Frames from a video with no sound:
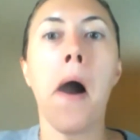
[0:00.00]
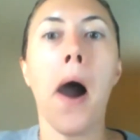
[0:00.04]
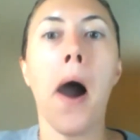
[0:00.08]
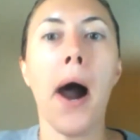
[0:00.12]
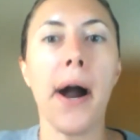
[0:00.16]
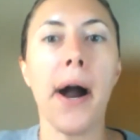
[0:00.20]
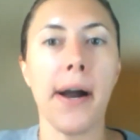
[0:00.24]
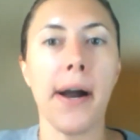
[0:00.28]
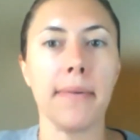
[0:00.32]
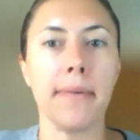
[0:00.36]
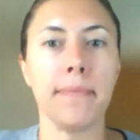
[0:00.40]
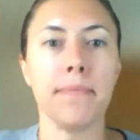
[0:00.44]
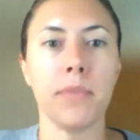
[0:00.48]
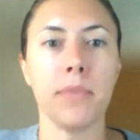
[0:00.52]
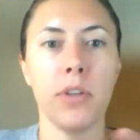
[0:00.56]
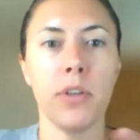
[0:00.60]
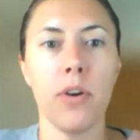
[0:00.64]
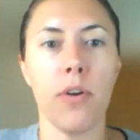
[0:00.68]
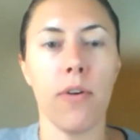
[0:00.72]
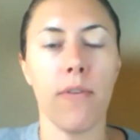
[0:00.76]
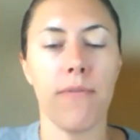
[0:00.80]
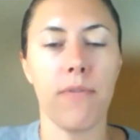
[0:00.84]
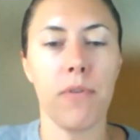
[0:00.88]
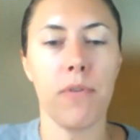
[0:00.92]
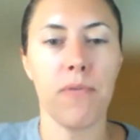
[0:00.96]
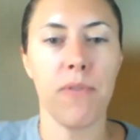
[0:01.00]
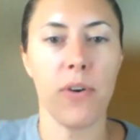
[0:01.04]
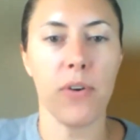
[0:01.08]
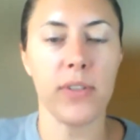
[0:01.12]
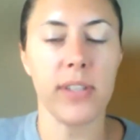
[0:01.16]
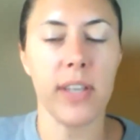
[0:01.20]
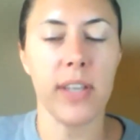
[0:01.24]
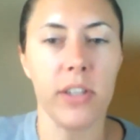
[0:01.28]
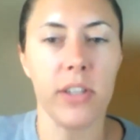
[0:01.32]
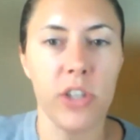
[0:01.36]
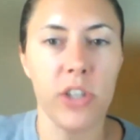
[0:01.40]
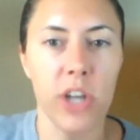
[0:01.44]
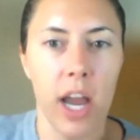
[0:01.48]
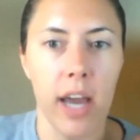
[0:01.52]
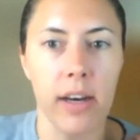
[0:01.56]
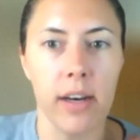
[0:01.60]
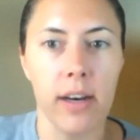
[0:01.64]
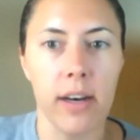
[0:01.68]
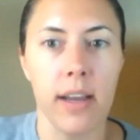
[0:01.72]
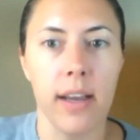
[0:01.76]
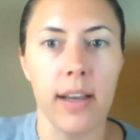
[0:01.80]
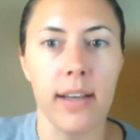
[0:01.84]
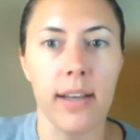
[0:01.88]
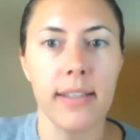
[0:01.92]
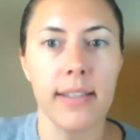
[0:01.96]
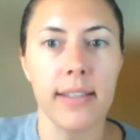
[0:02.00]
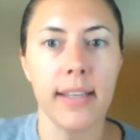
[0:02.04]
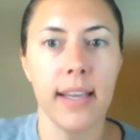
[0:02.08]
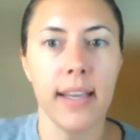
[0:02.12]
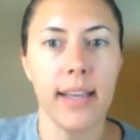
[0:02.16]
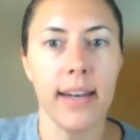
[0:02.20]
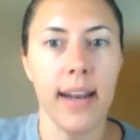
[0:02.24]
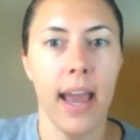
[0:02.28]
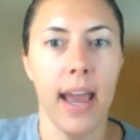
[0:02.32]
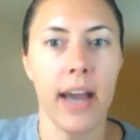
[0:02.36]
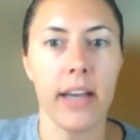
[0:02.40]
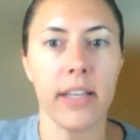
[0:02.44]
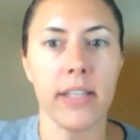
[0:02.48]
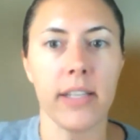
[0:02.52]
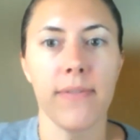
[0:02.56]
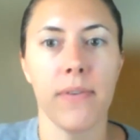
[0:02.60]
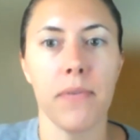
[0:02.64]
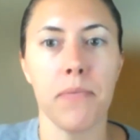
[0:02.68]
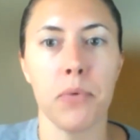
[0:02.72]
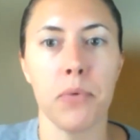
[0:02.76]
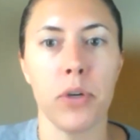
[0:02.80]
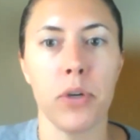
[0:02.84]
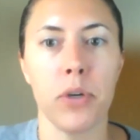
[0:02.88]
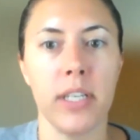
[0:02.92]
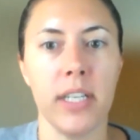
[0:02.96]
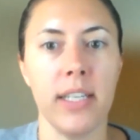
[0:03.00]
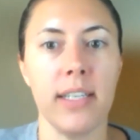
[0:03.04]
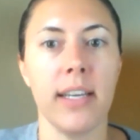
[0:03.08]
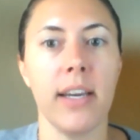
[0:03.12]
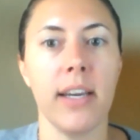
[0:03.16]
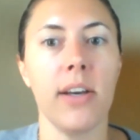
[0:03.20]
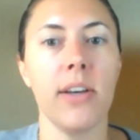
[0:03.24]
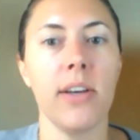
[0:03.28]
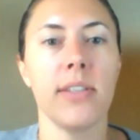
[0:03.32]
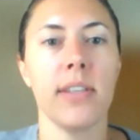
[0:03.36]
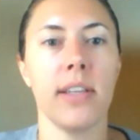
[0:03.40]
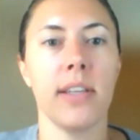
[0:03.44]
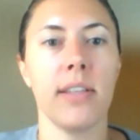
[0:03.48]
Um, you know, a few folks had chatted us and asked for more details.